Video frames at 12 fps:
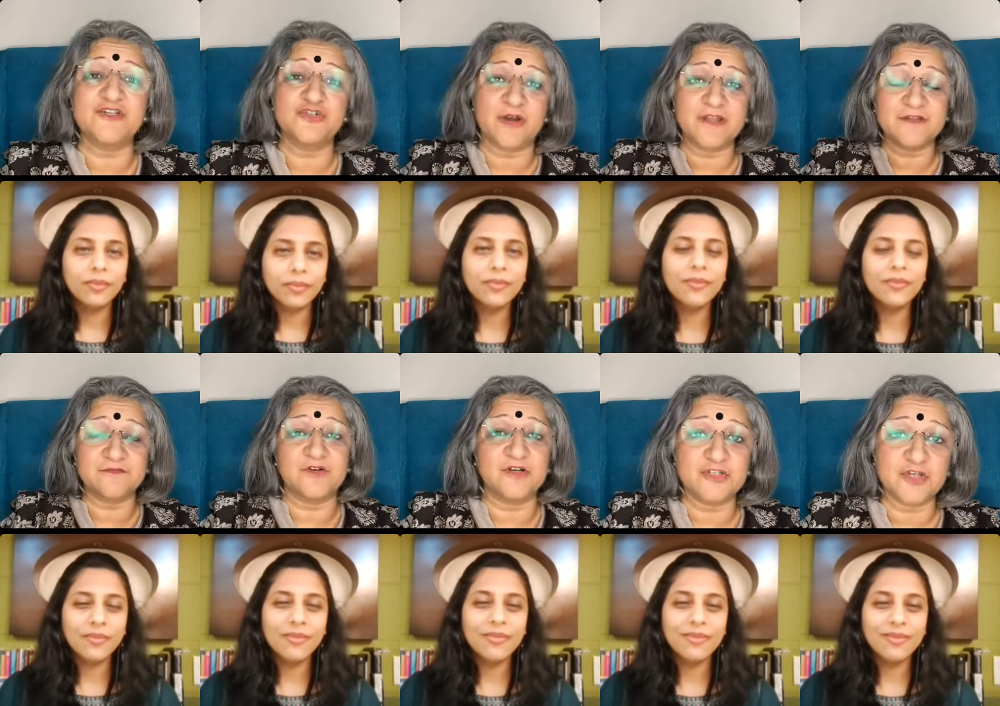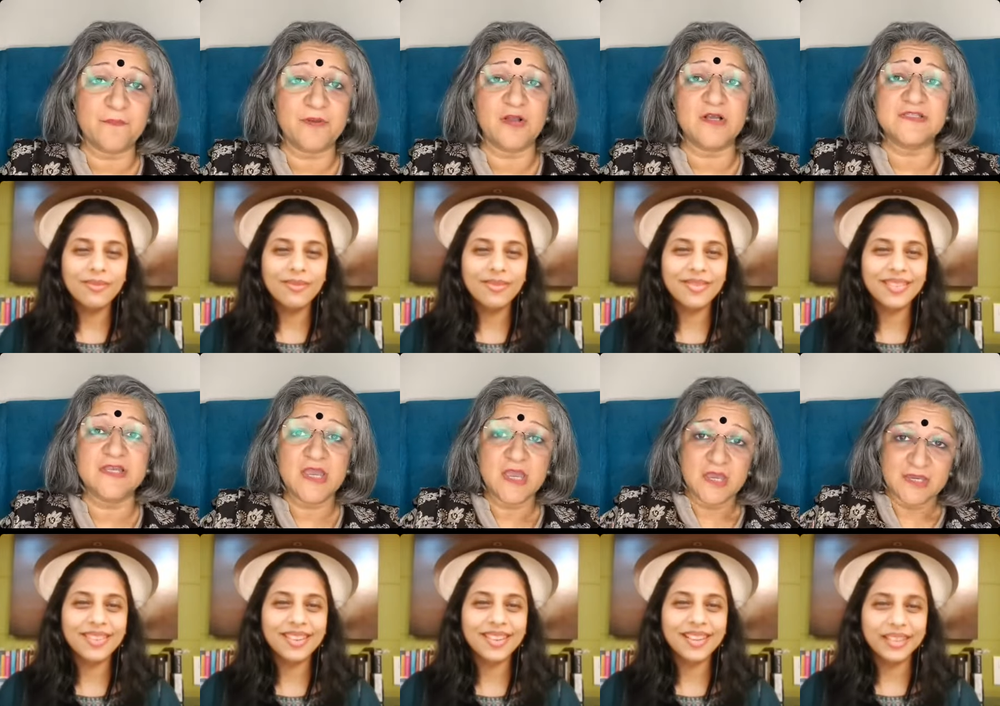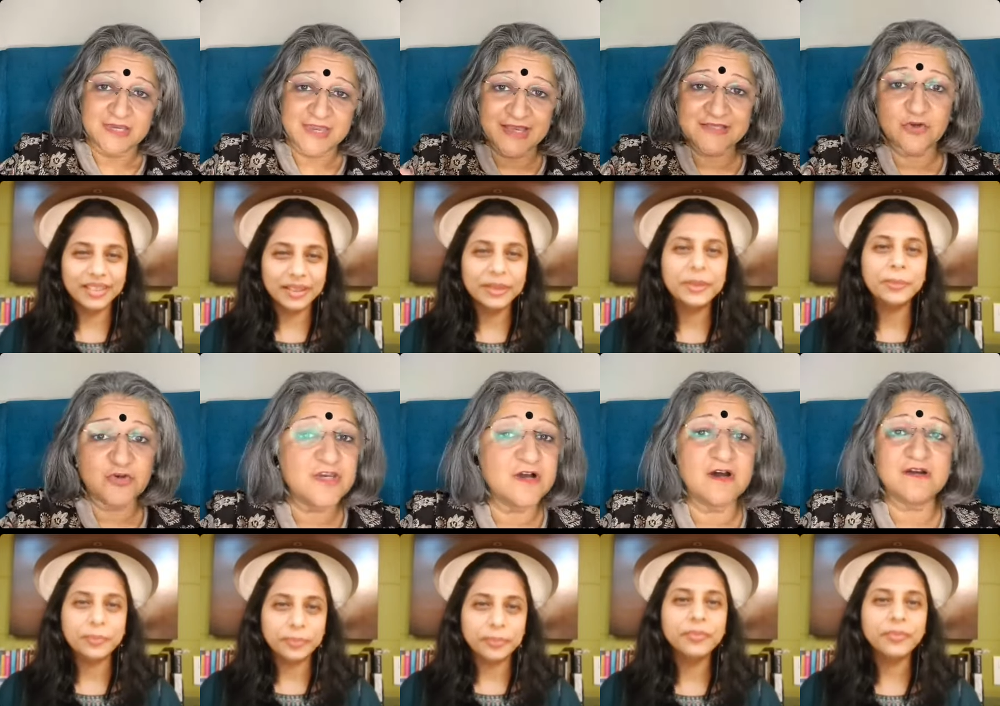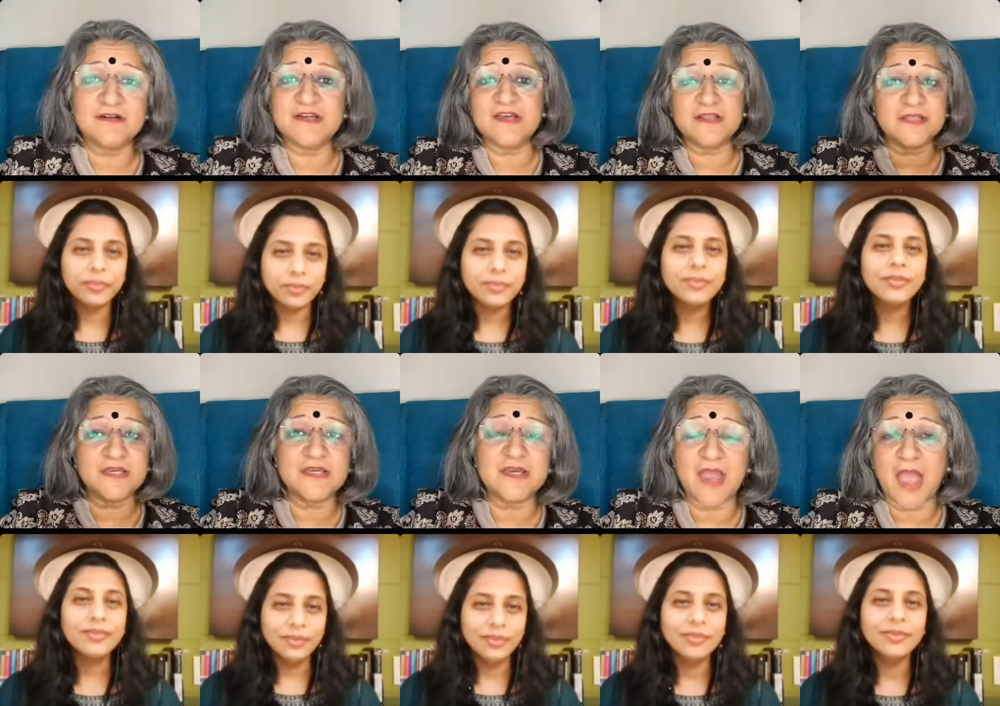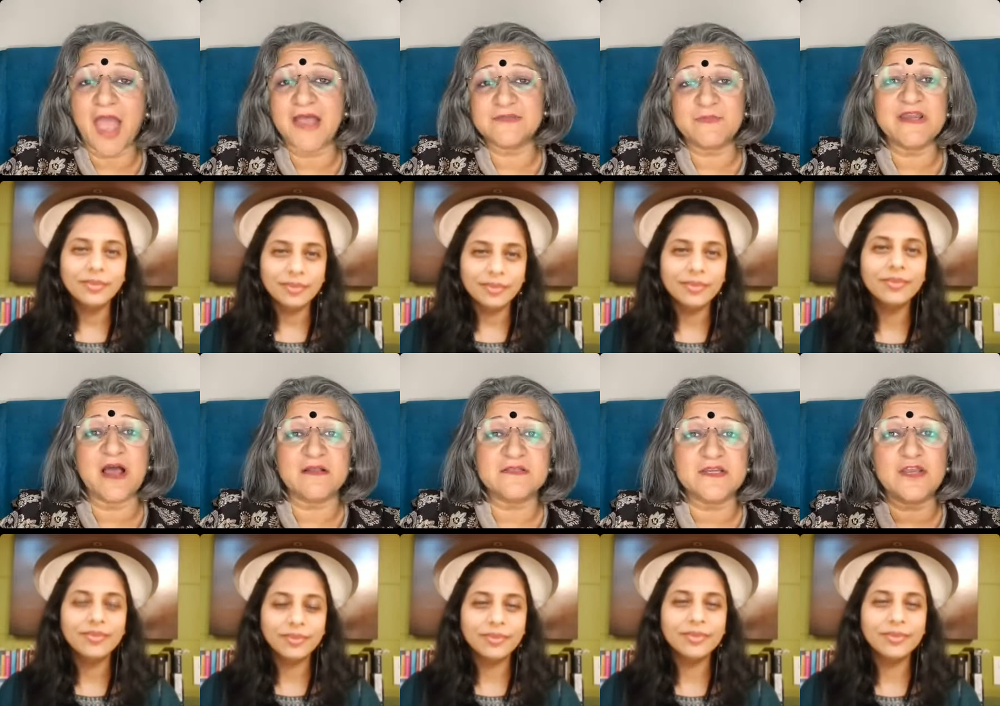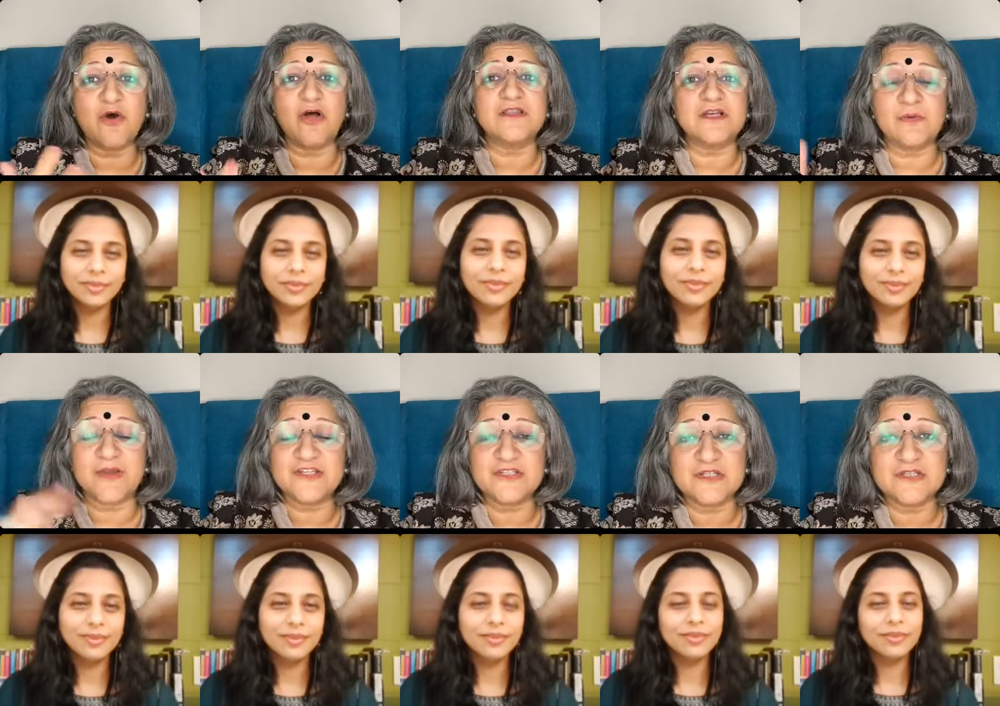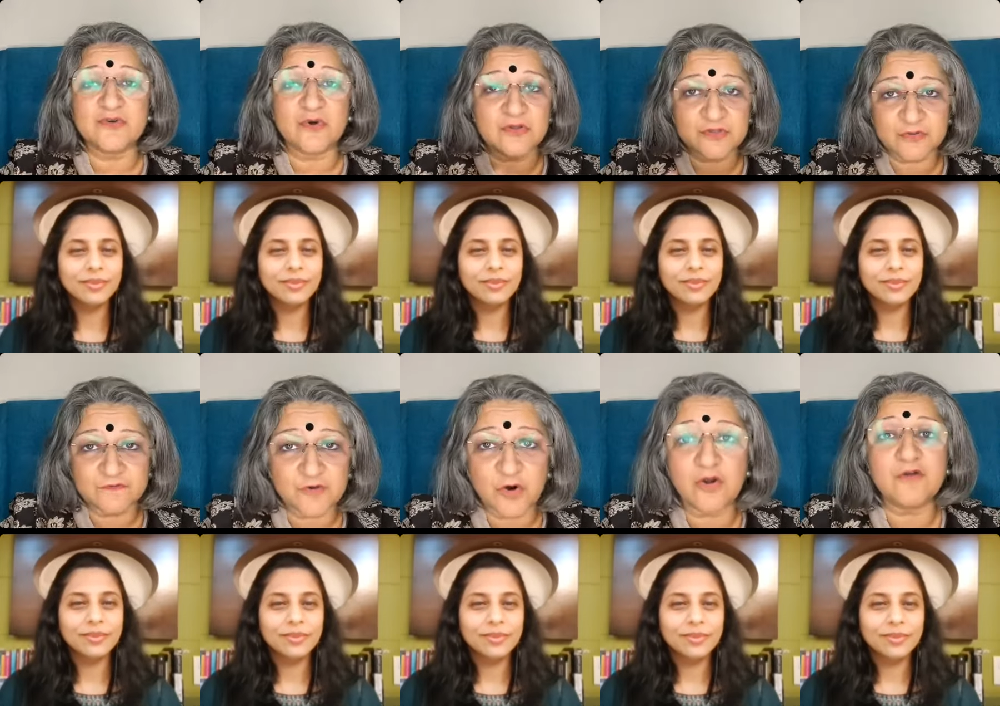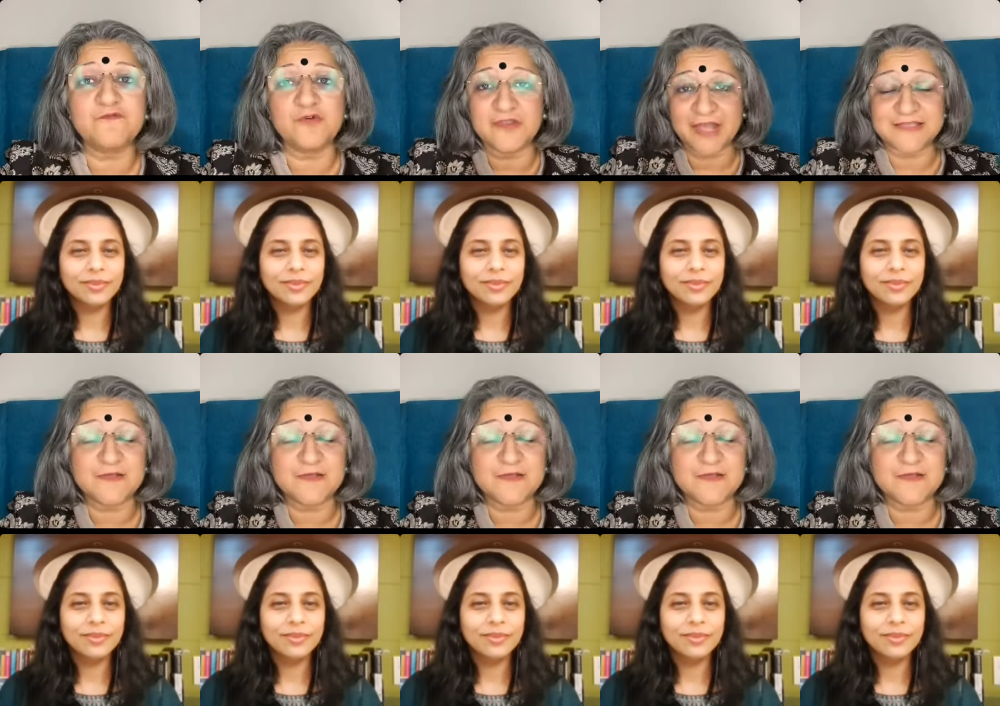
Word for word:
Speaker 1: yes, oh, here Niyati has been answering all the questions also for all of you, and that's the point of doing this live.